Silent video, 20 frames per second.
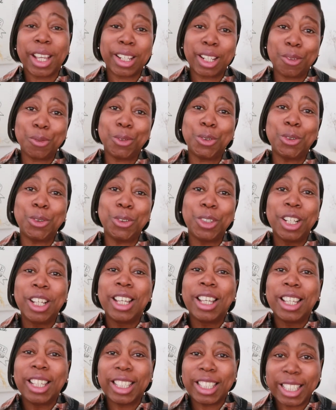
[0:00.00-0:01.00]
and I thought
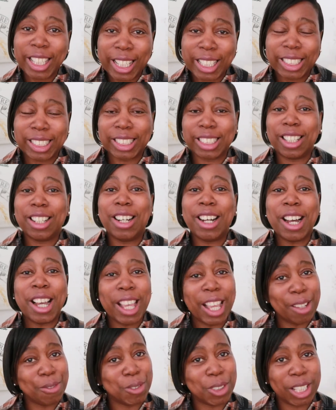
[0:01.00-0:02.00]
yes,
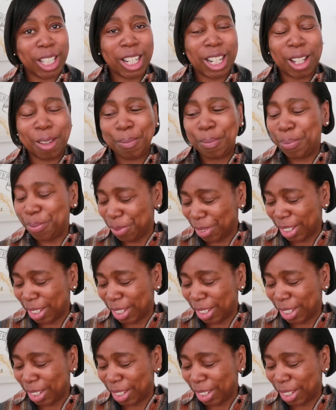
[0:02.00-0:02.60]
I have to get it.